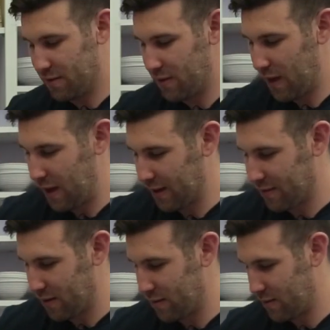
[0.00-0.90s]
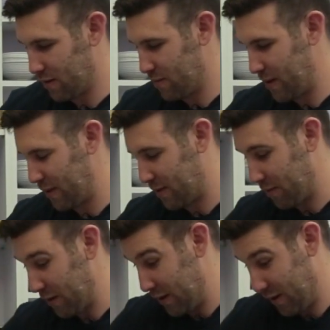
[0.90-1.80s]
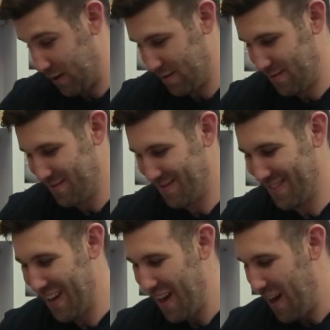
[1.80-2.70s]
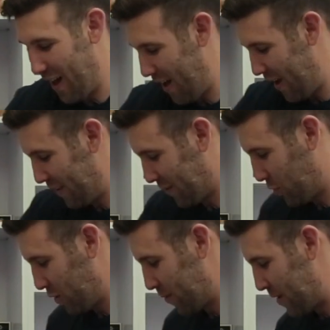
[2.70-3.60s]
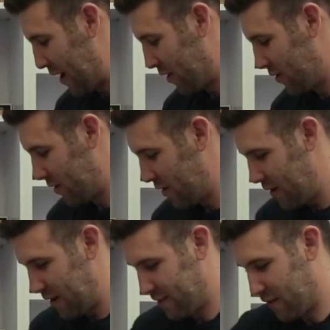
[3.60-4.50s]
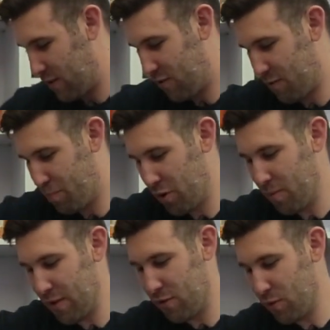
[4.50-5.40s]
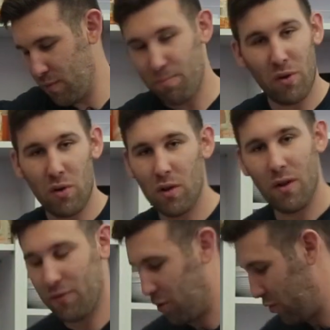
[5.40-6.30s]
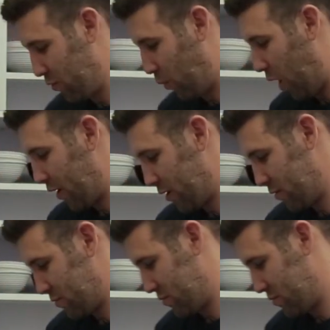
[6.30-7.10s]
So the eggs are relatively done. And to cool them down, it's good to just put them into a bowl of cold water.